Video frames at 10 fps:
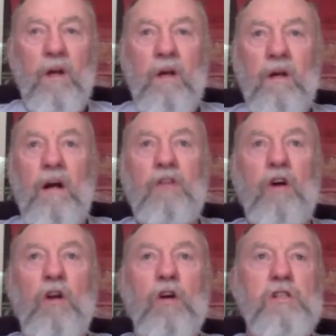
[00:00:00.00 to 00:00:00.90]
I thought,
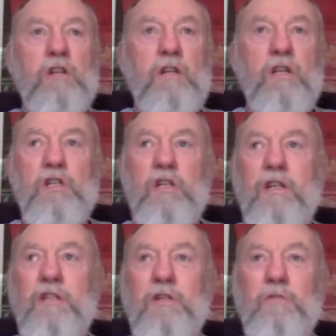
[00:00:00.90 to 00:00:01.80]
this
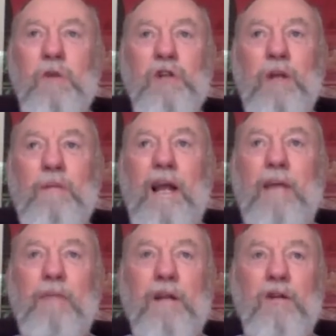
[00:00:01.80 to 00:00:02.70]
is what it's going to be
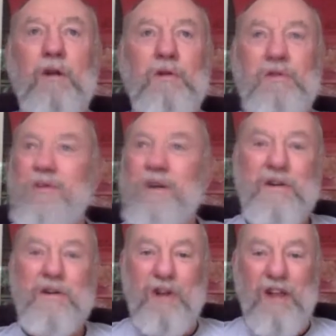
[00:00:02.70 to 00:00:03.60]
like, but
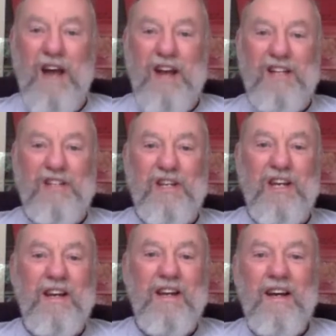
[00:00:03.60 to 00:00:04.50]
it's not that easy.